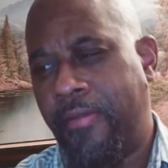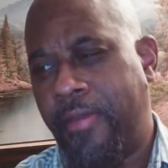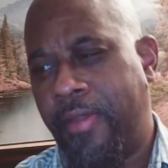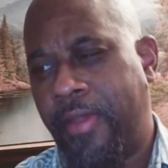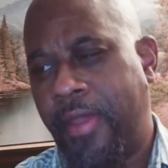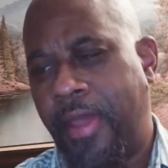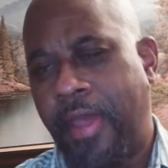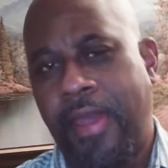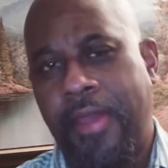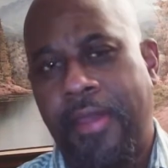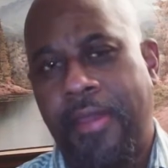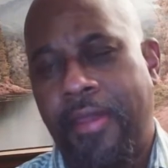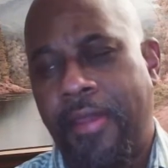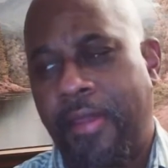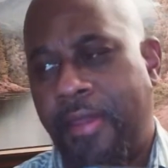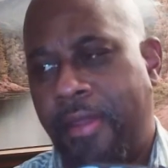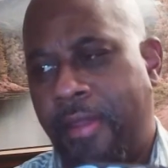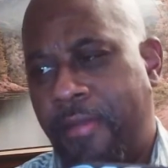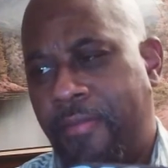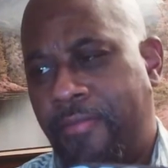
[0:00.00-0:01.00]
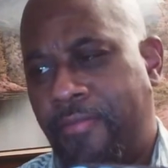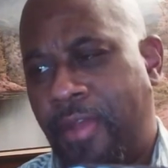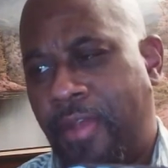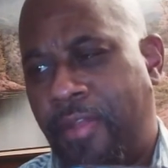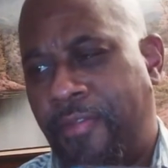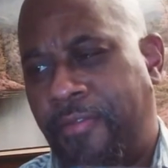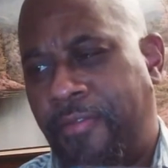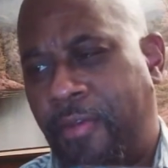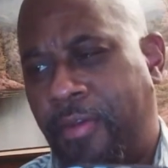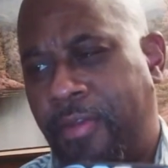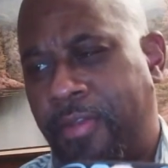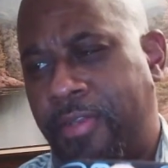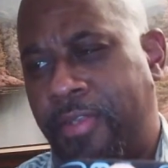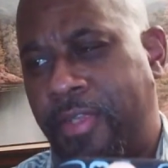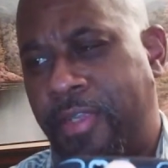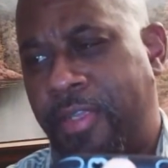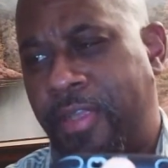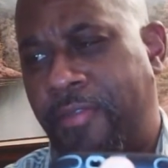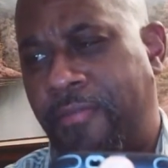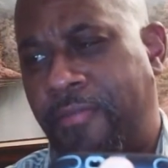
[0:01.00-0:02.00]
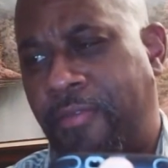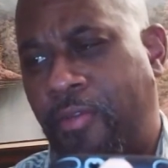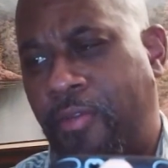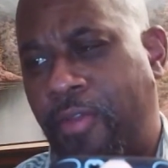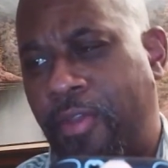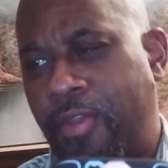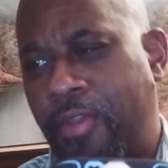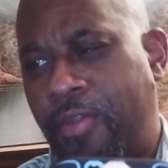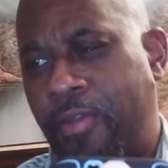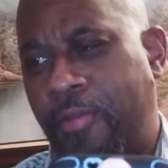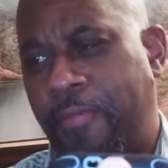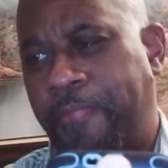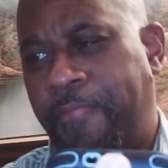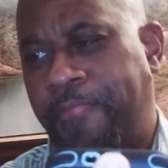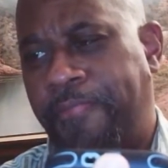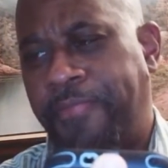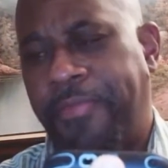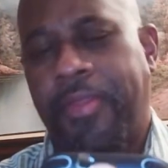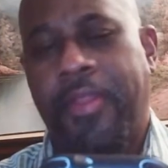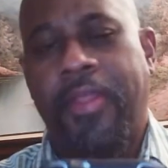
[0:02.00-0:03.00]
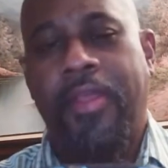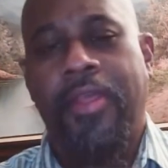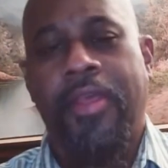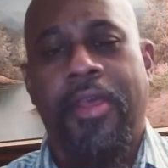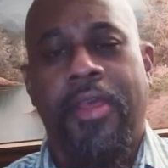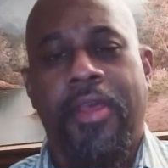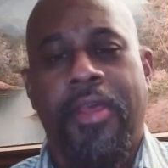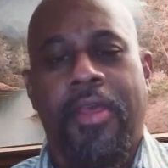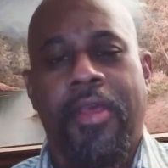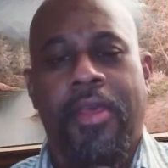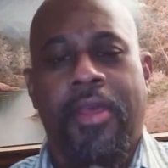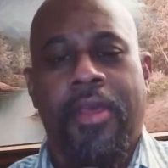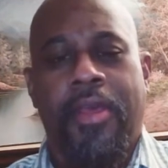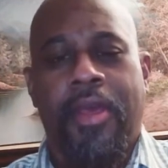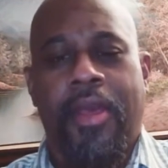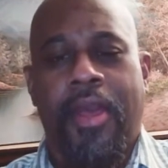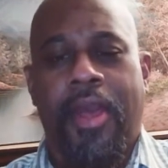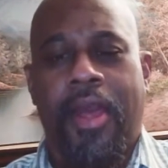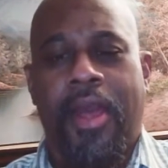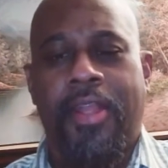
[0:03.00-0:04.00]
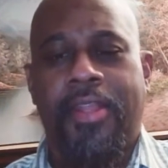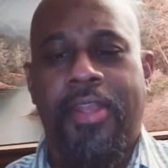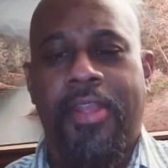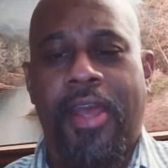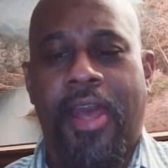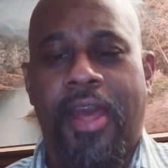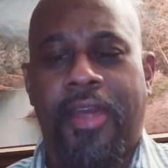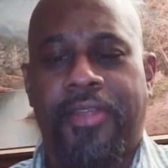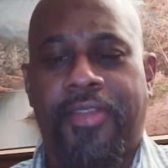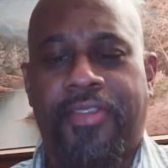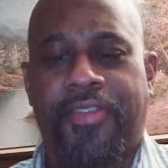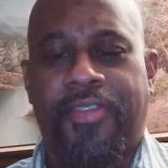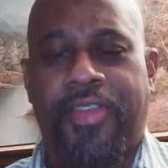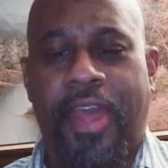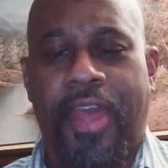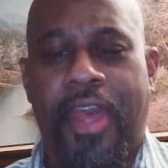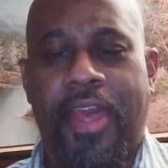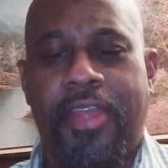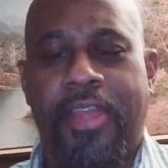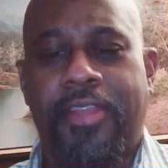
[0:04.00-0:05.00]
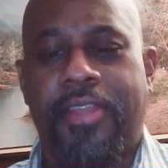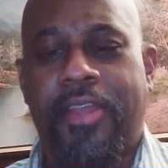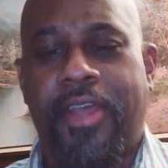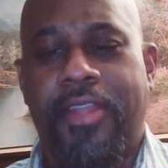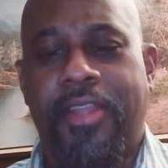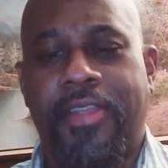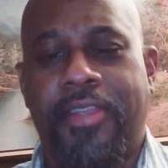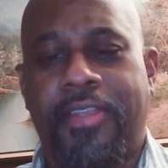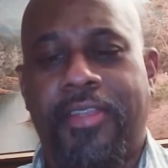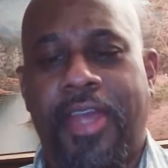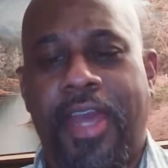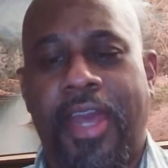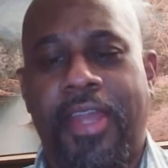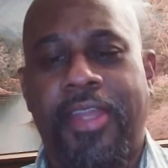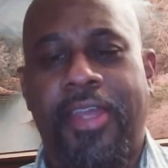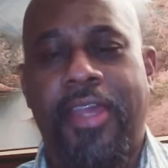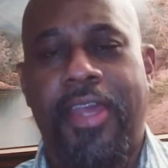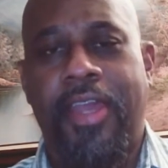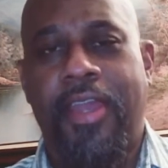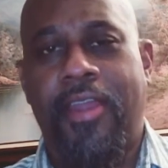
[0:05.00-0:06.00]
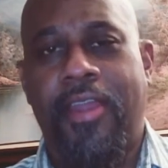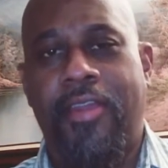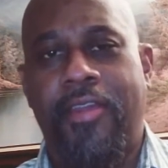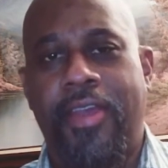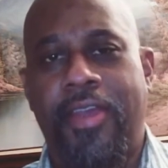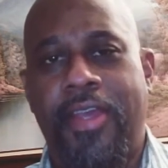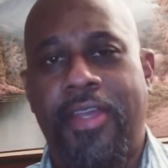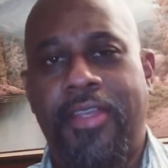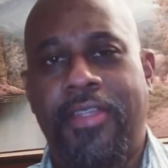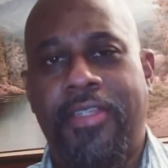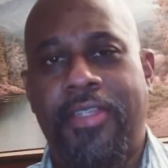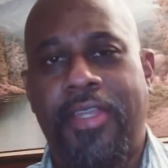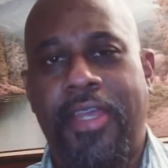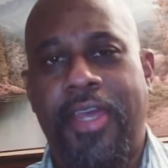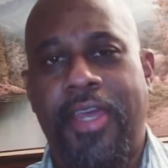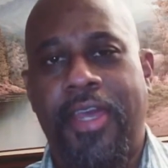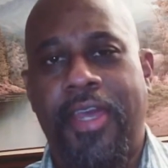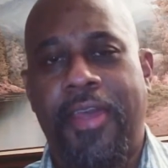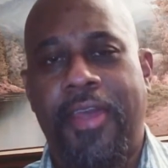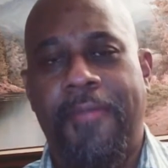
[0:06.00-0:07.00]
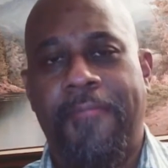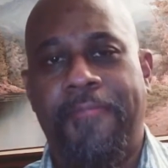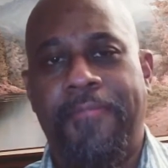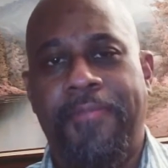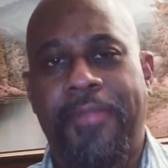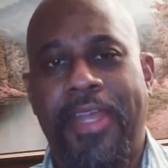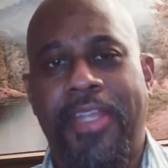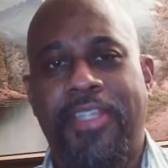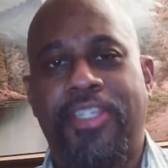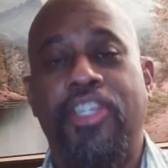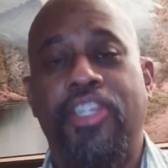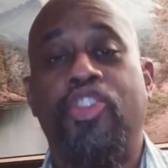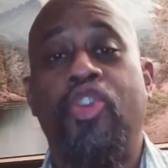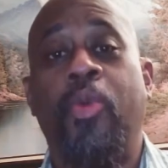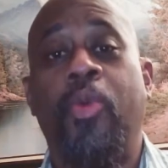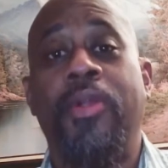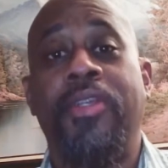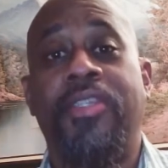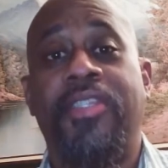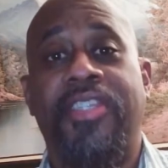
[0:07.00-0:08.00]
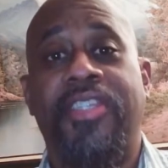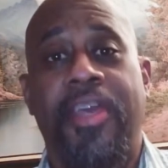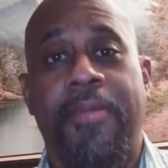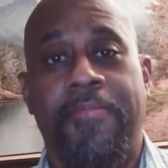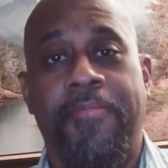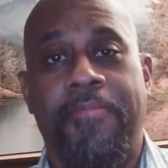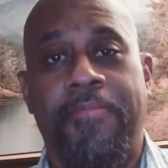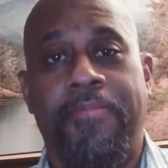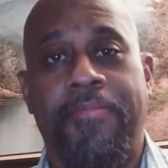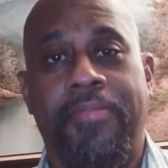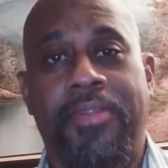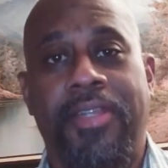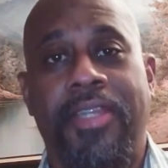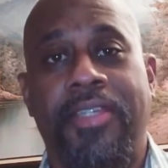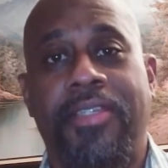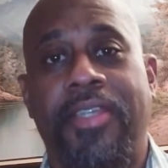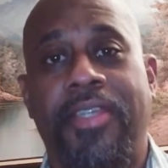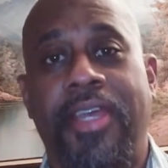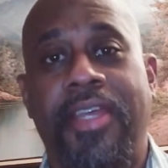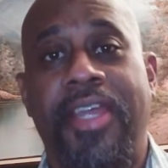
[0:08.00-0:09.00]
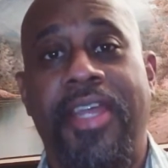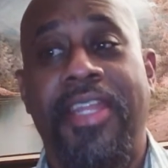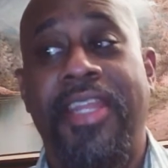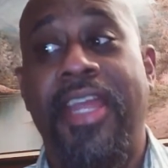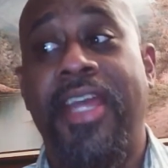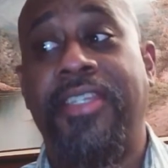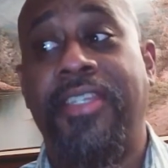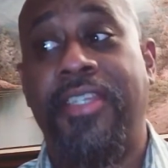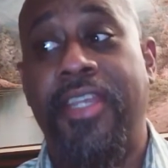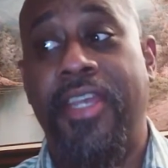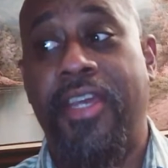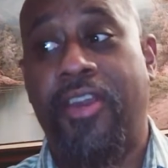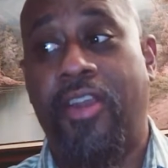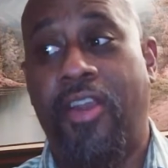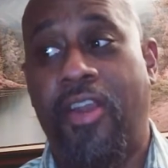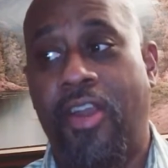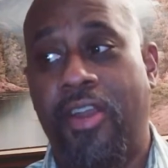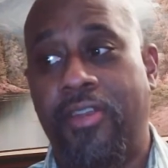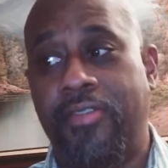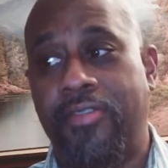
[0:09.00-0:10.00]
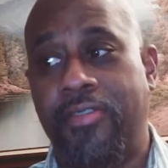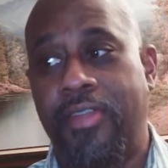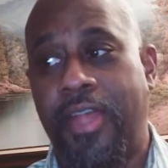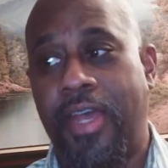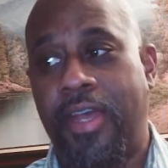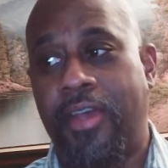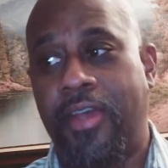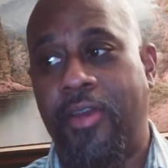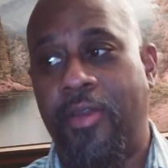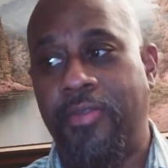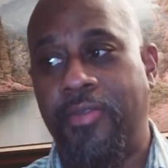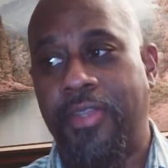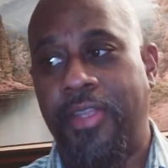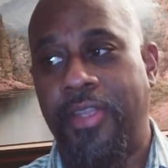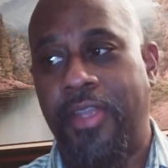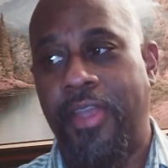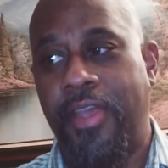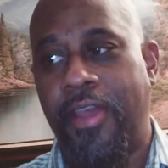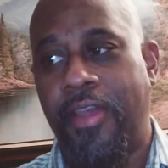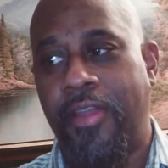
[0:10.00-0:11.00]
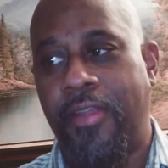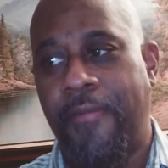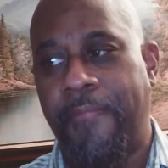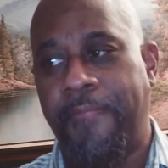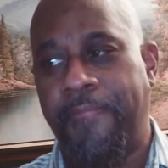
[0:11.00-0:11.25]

Okay. Trying to focus this in for you. On the other side, of the side here is it's a dual SIM plus an SD card that goes in here.